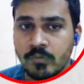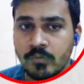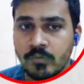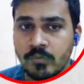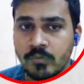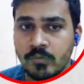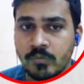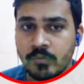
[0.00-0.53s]
you
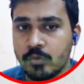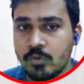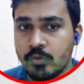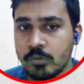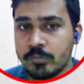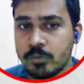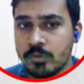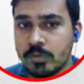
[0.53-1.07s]

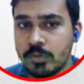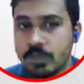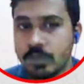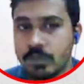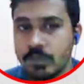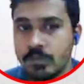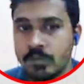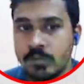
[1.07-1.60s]
want, you
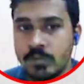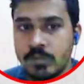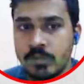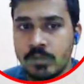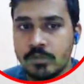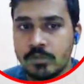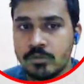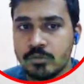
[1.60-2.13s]
drop your
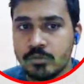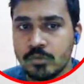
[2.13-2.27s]
letter.